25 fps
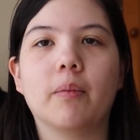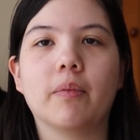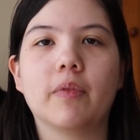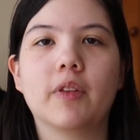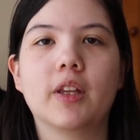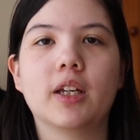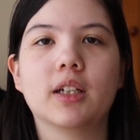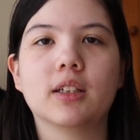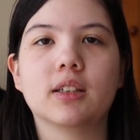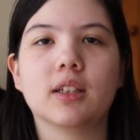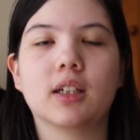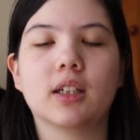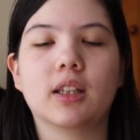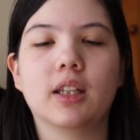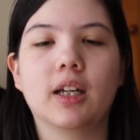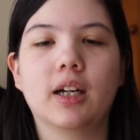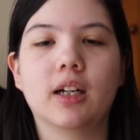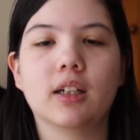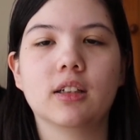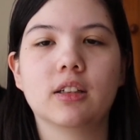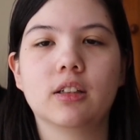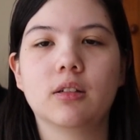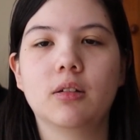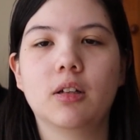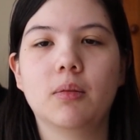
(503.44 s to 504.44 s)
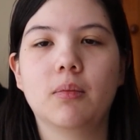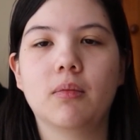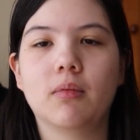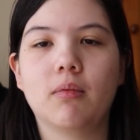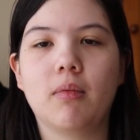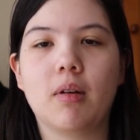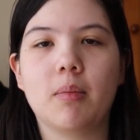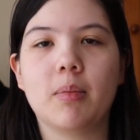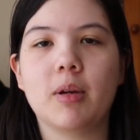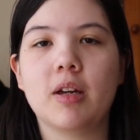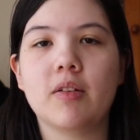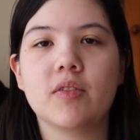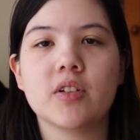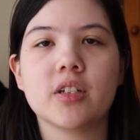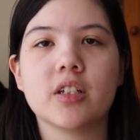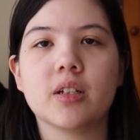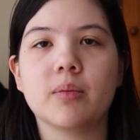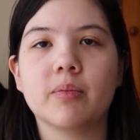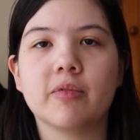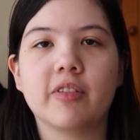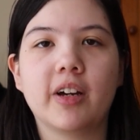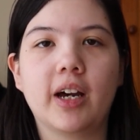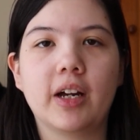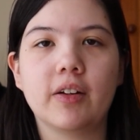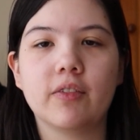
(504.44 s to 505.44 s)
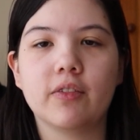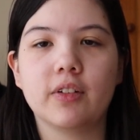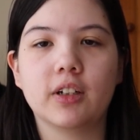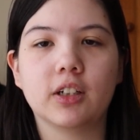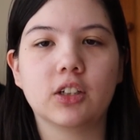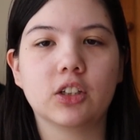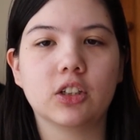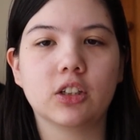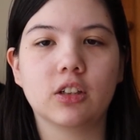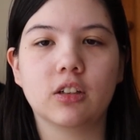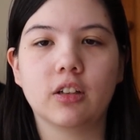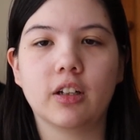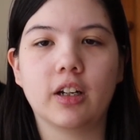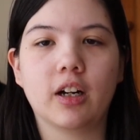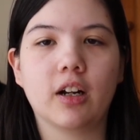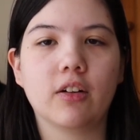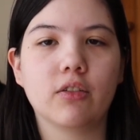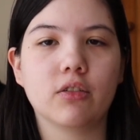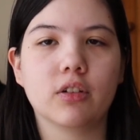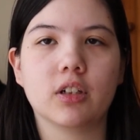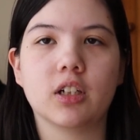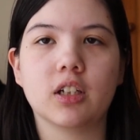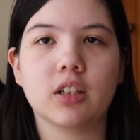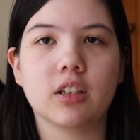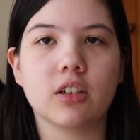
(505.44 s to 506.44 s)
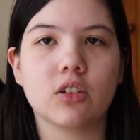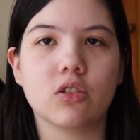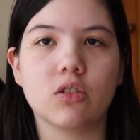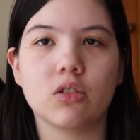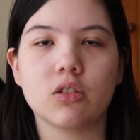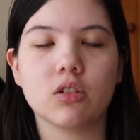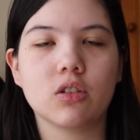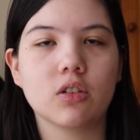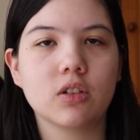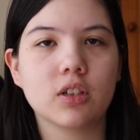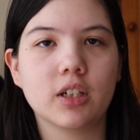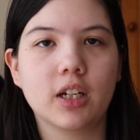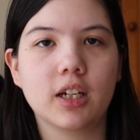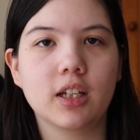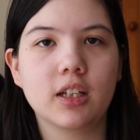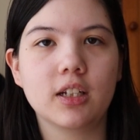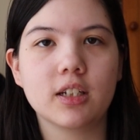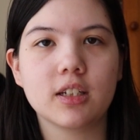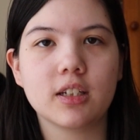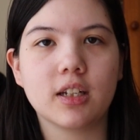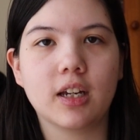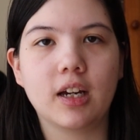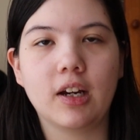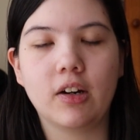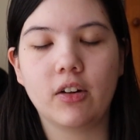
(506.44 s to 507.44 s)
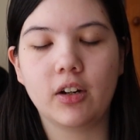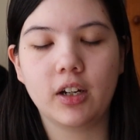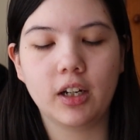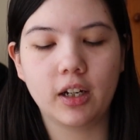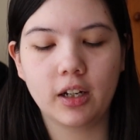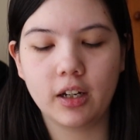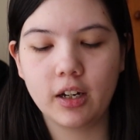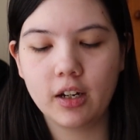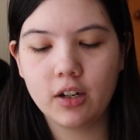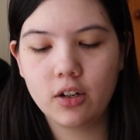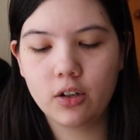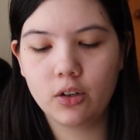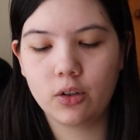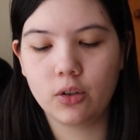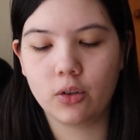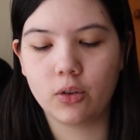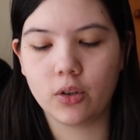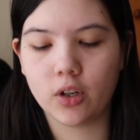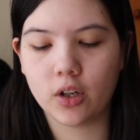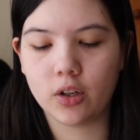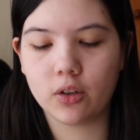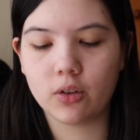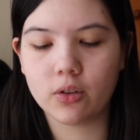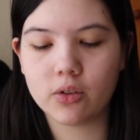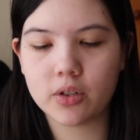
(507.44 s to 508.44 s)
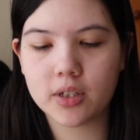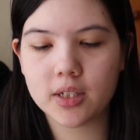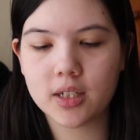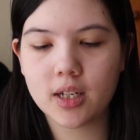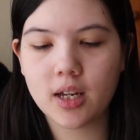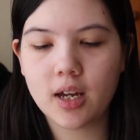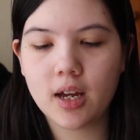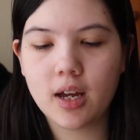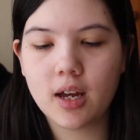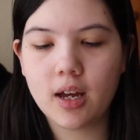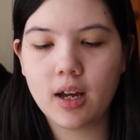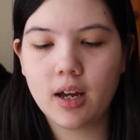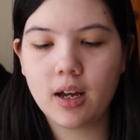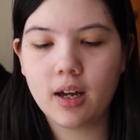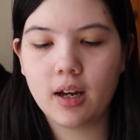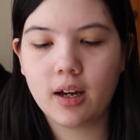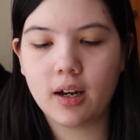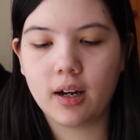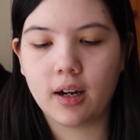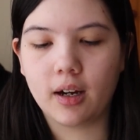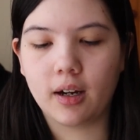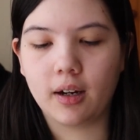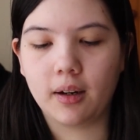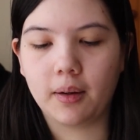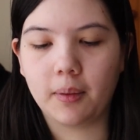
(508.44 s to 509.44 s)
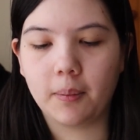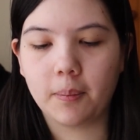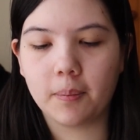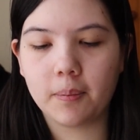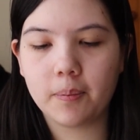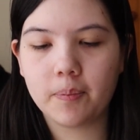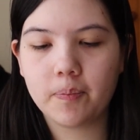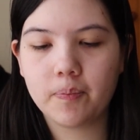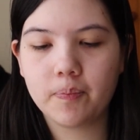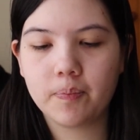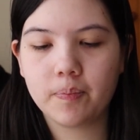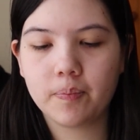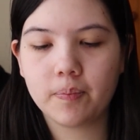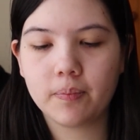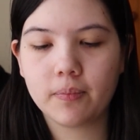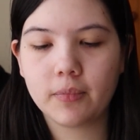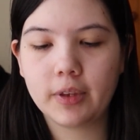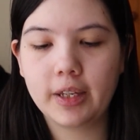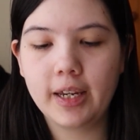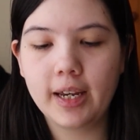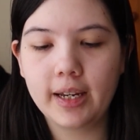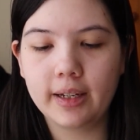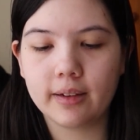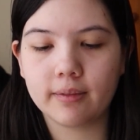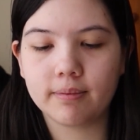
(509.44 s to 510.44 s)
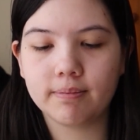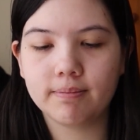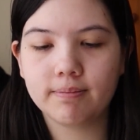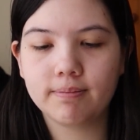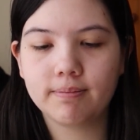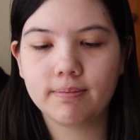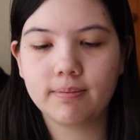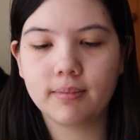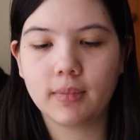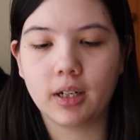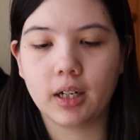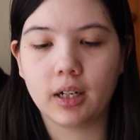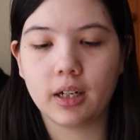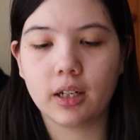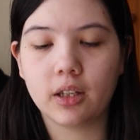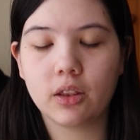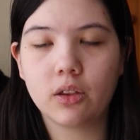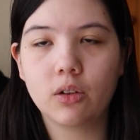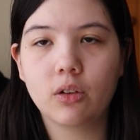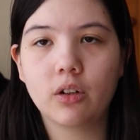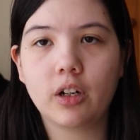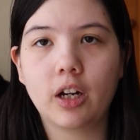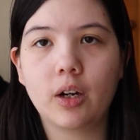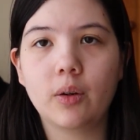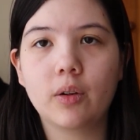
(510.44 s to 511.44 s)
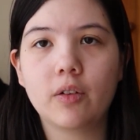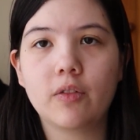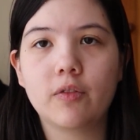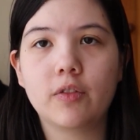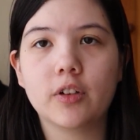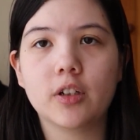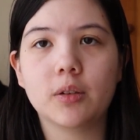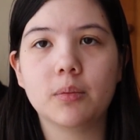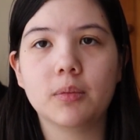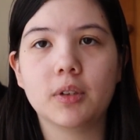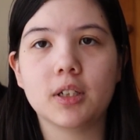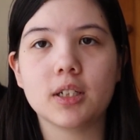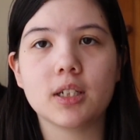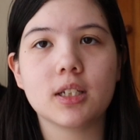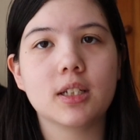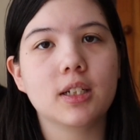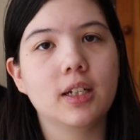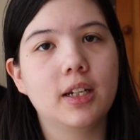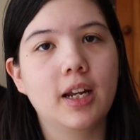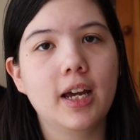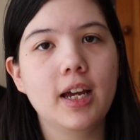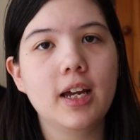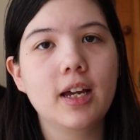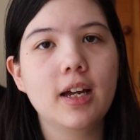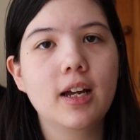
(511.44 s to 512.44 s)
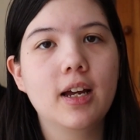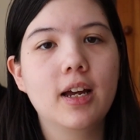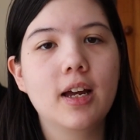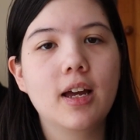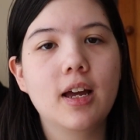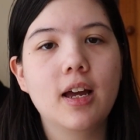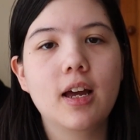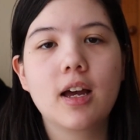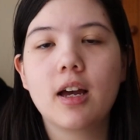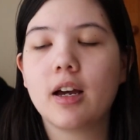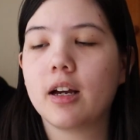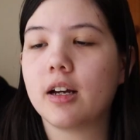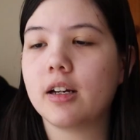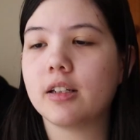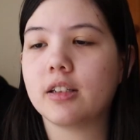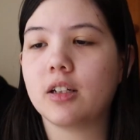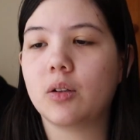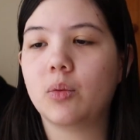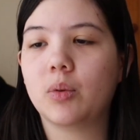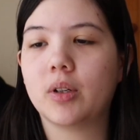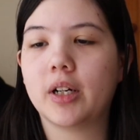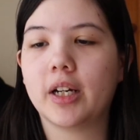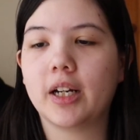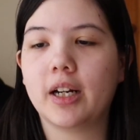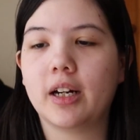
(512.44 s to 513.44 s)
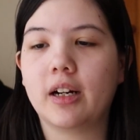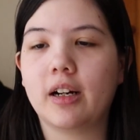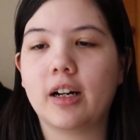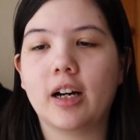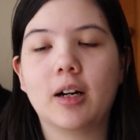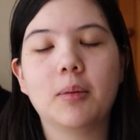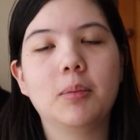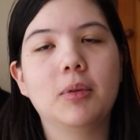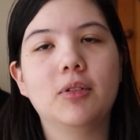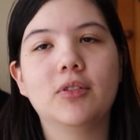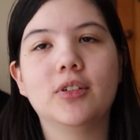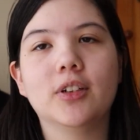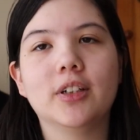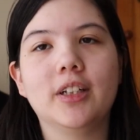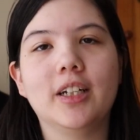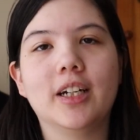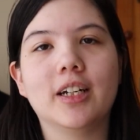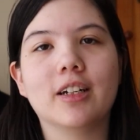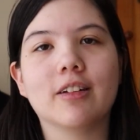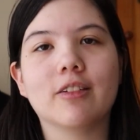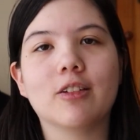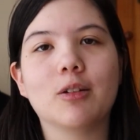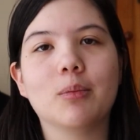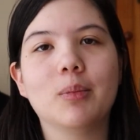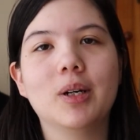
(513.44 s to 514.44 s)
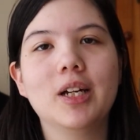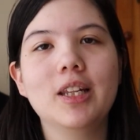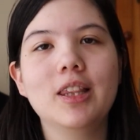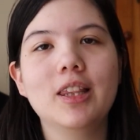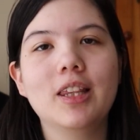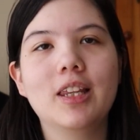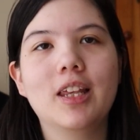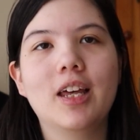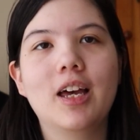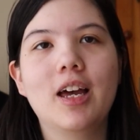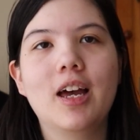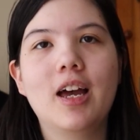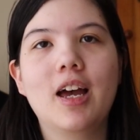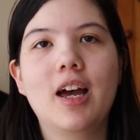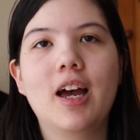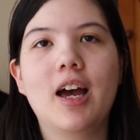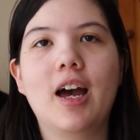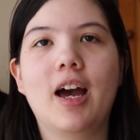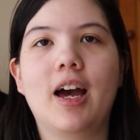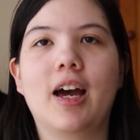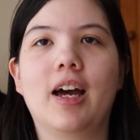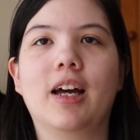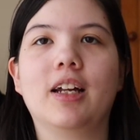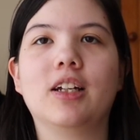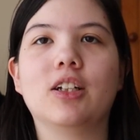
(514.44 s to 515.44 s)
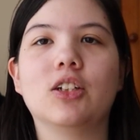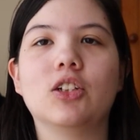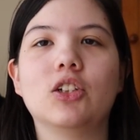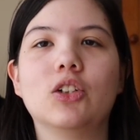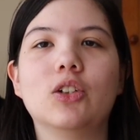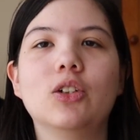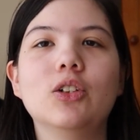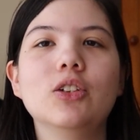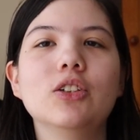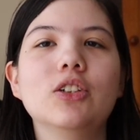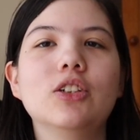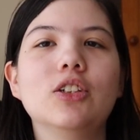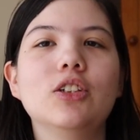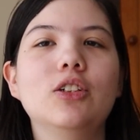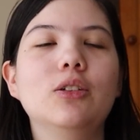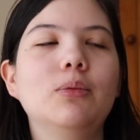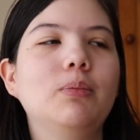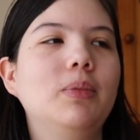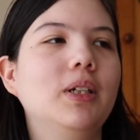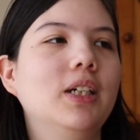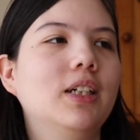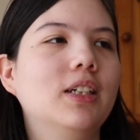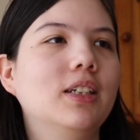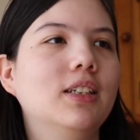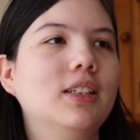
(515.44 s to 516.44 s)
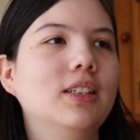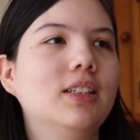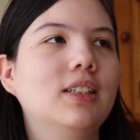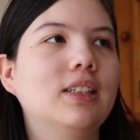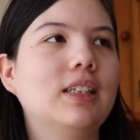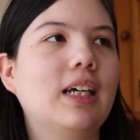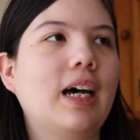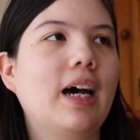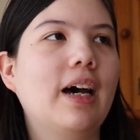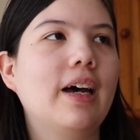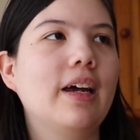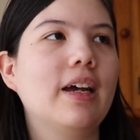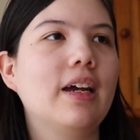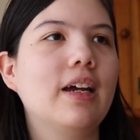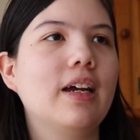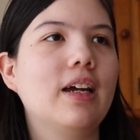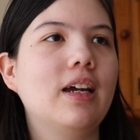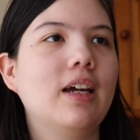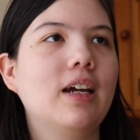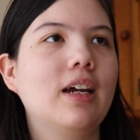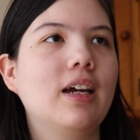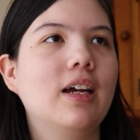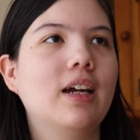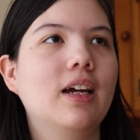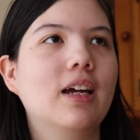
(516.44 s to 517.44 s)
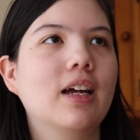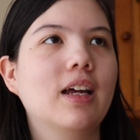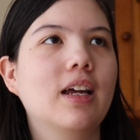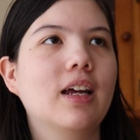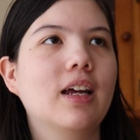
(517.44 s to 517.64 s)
things like that. Maybe even some fan fiction that I've written that's also slightly scary. Who knows? Yeah, I thought I would film this today because I want to get it out before the end of the month, and also because I